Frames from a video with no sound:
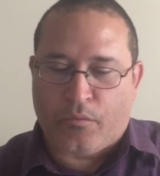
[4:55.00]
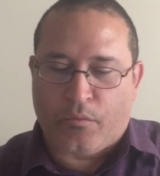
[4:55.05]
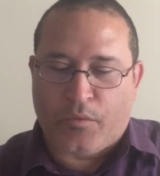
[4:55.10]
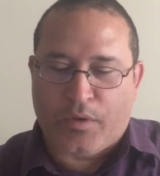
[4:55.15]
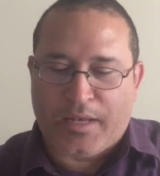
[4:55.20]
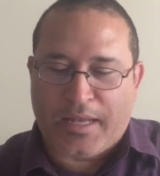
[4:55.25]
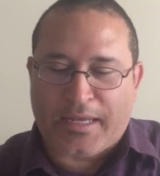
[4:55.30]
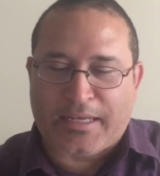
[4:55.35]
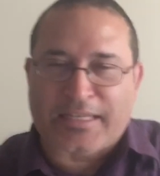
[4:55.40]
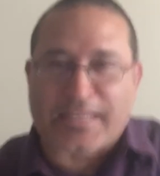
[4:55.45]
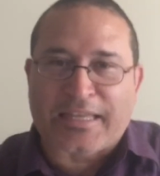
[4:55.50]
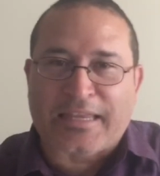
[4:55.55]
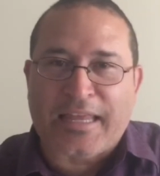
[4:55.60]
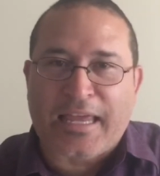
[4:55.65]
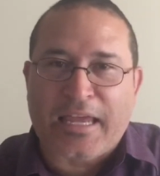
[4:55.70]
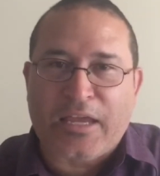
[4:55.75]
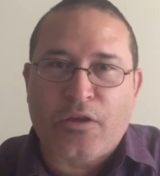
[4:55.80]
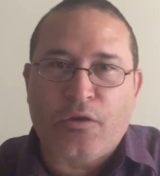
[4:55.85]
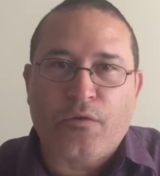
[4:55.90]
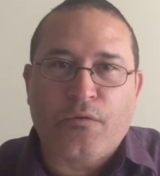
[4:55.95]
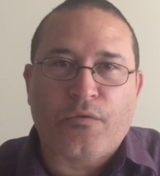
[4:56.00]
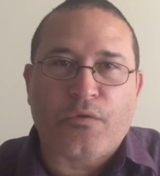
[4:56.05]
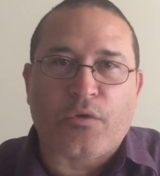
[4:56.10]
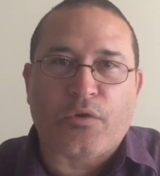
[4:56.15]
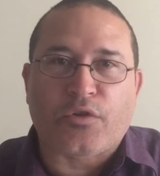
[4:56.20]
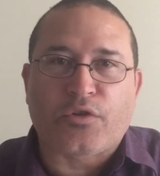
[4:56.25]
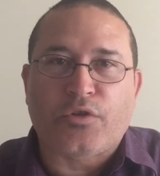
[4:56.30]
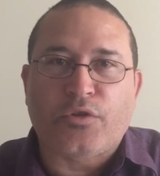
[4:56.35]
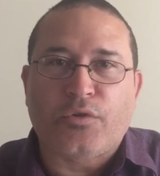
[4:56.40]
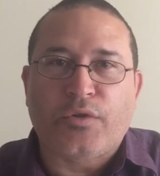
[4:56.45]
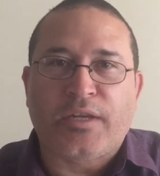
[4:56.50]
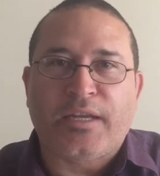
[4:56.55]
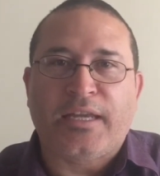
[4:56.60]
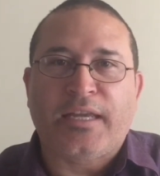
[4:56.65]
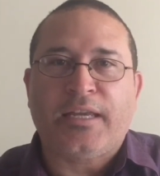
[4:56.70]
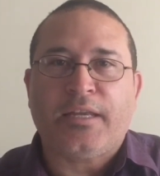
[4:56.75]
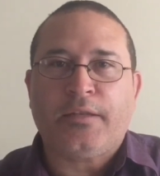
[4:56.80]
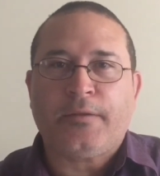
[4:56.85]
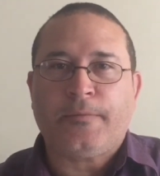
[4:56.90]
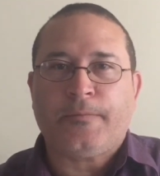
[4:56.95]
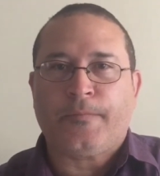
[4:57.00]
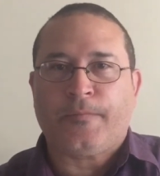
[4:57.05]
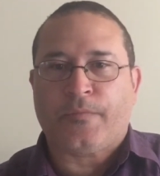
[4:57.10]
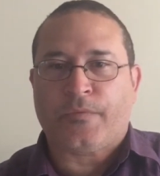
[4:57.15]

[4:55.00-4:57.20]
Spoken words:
We'd like to thank you for tuning in